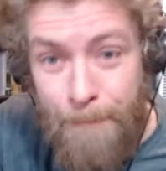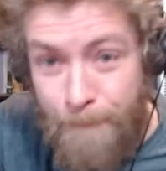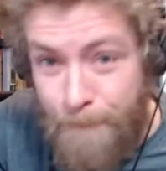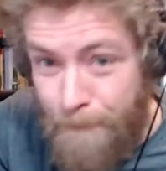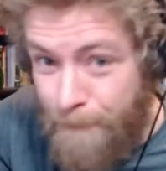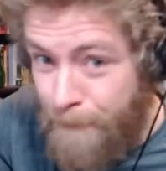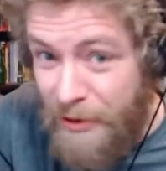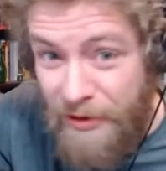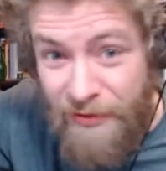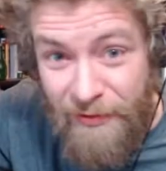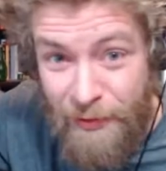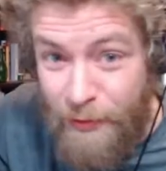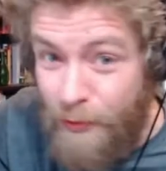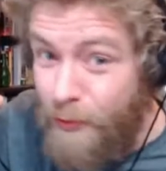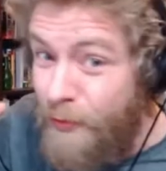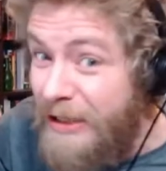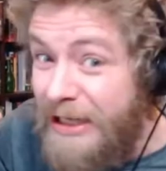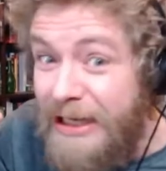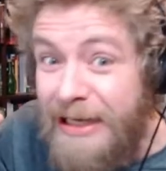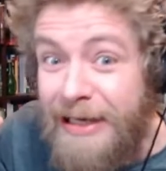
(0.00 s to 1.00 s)

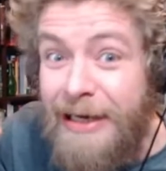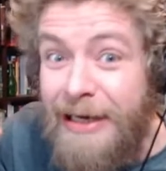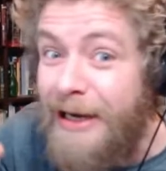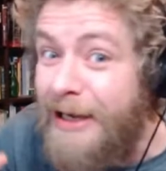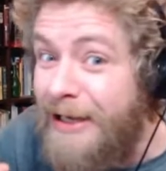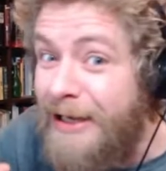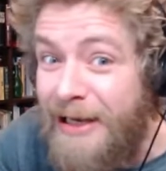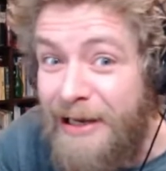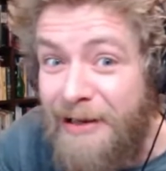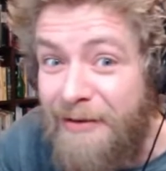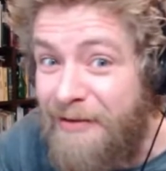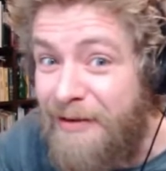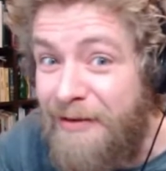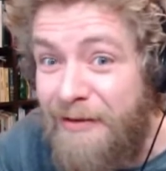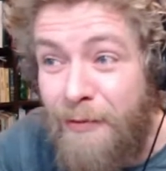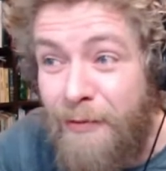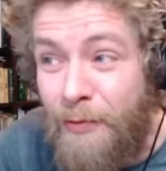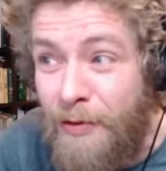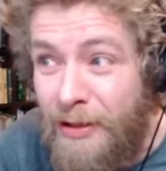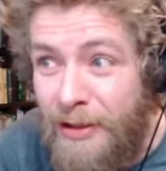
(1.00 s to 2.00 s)
patootie, I guess, is
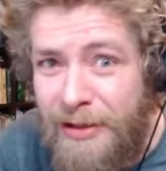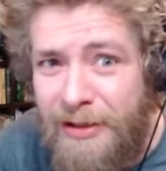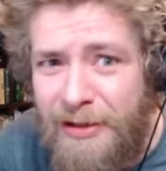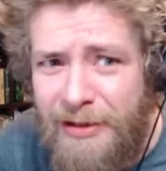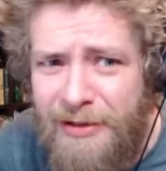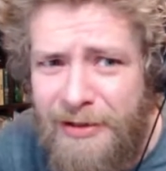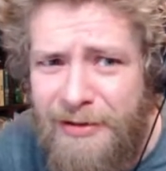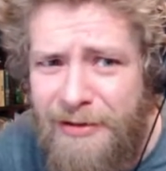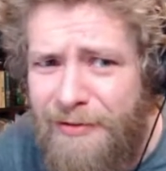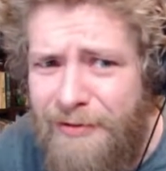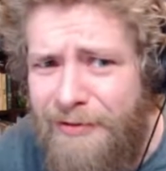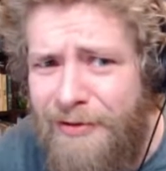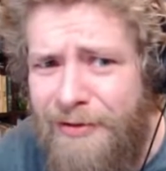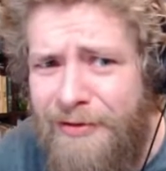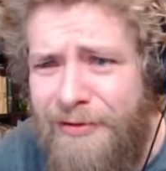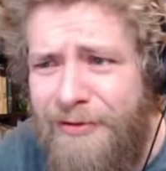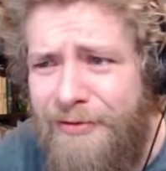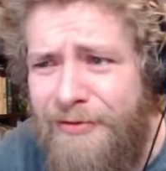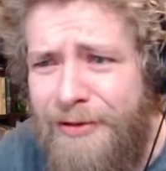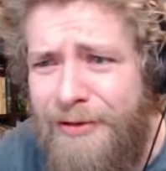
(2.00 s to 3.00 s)
a word you could use on
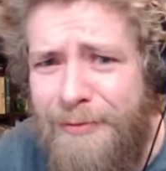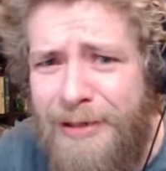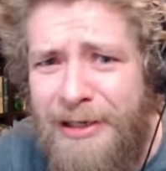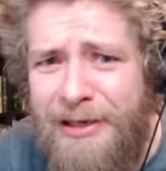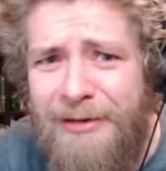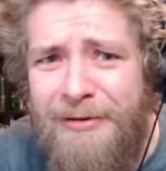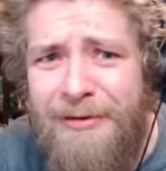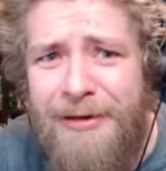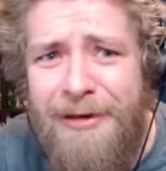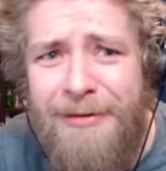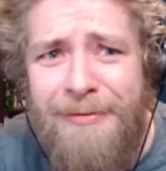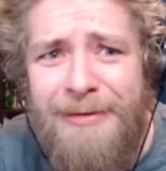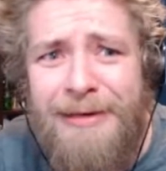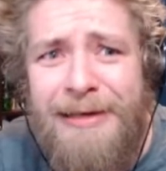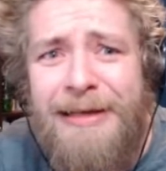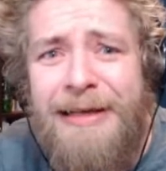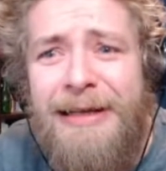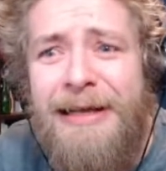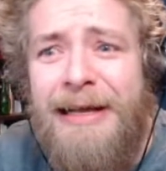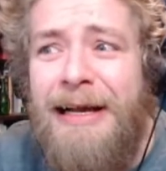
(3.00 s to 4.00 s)
YouTube. I don't
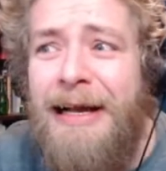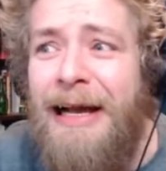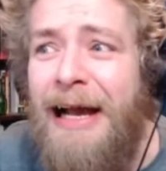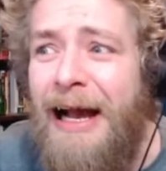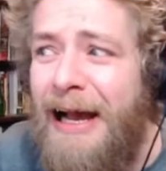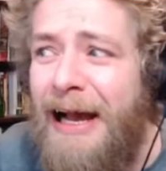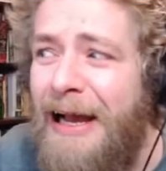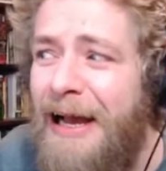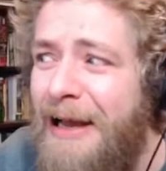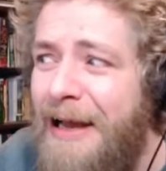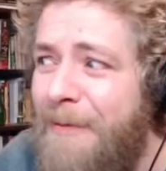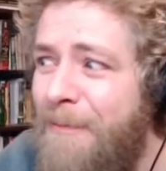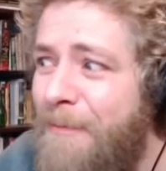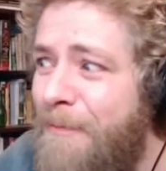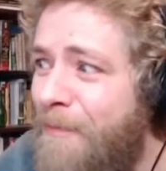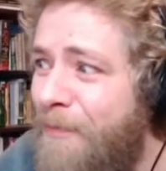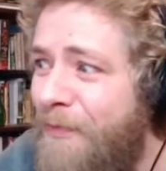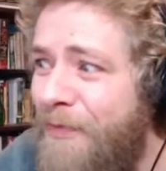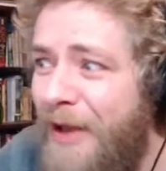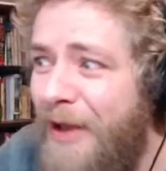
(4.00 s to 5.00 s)
know.
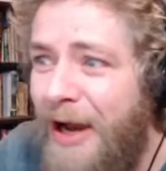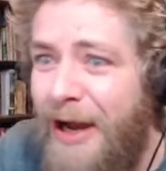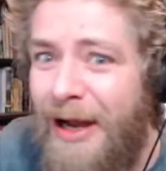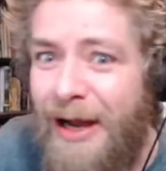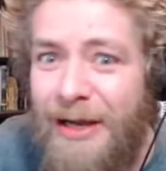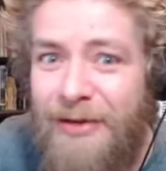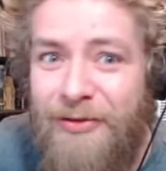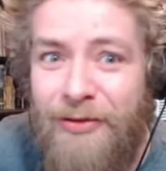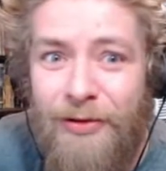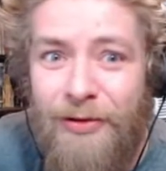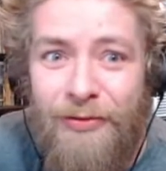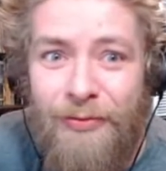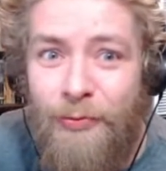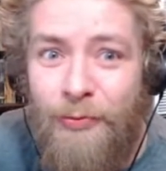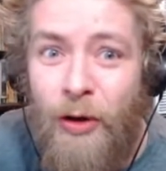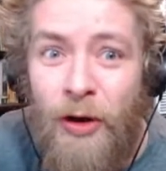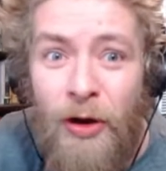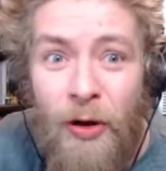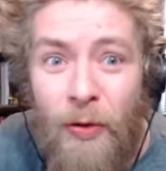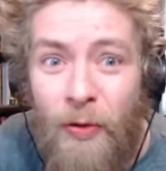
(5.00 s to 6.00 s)
I just
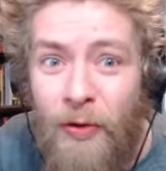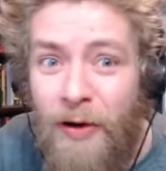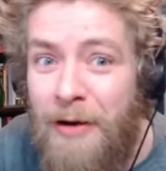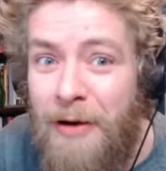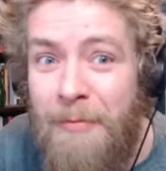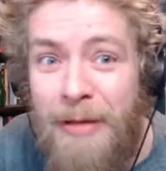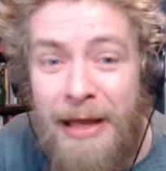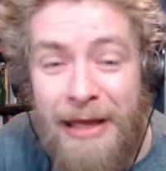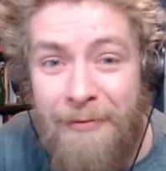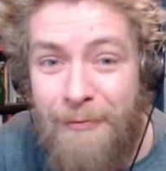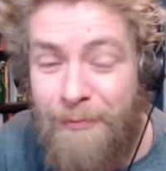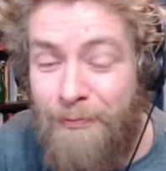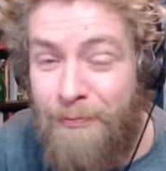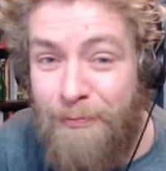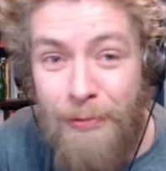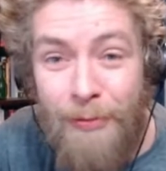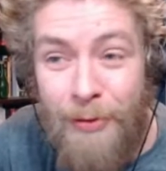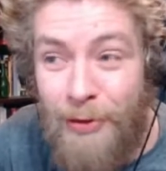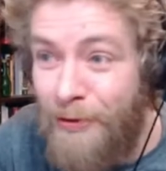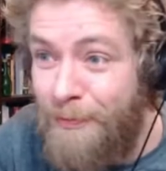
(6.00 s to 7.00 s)
want to make
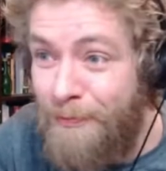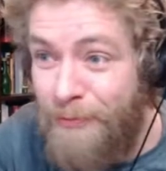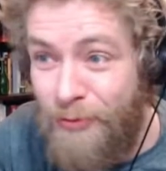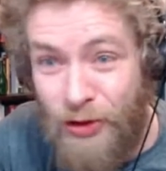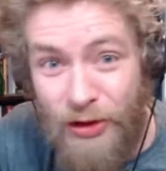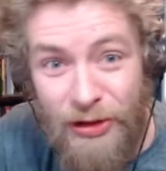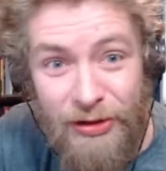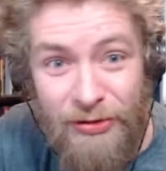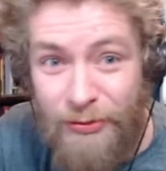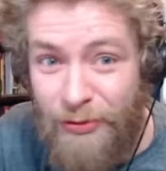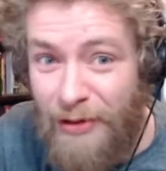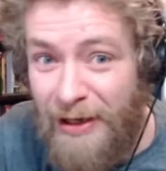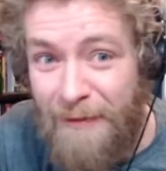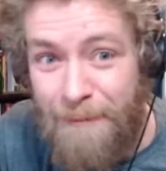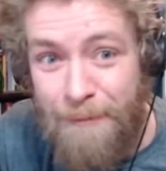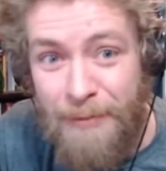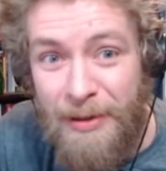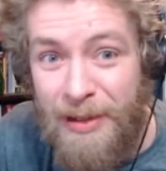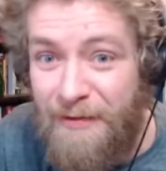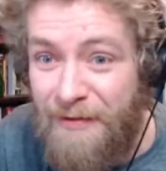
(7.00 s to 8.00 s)
more good draft
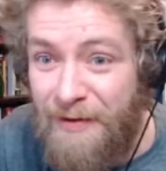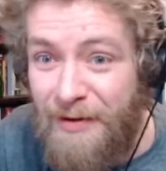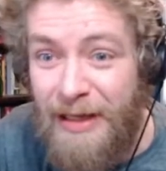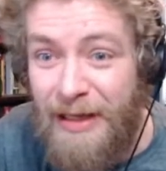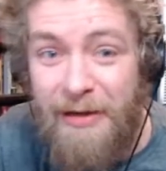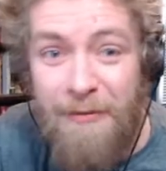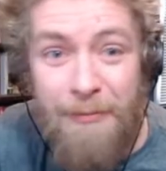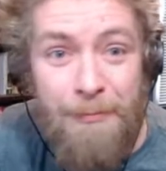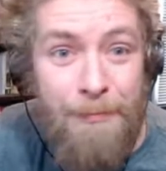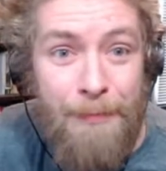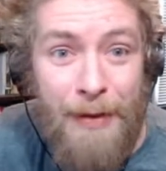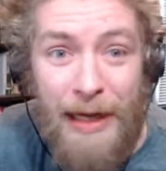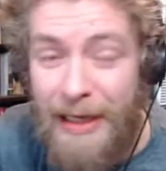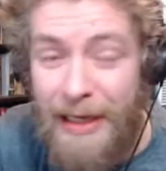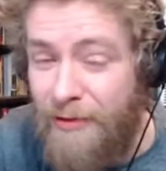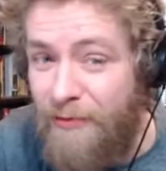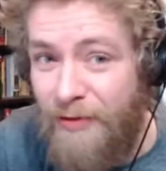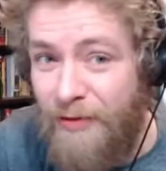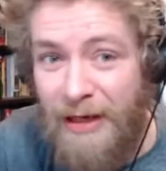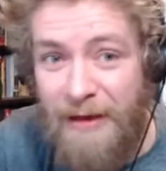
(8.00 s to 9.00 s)
picks and less
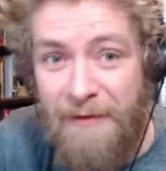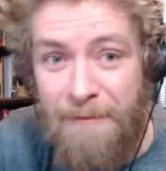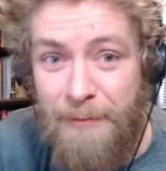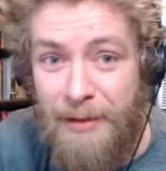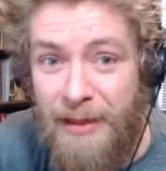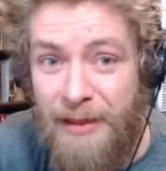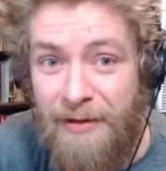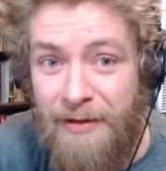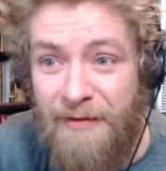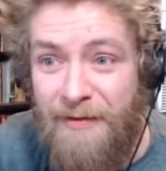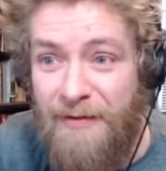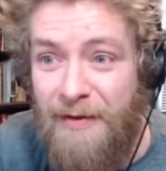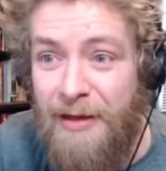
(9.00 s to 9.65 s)
bad draft picks.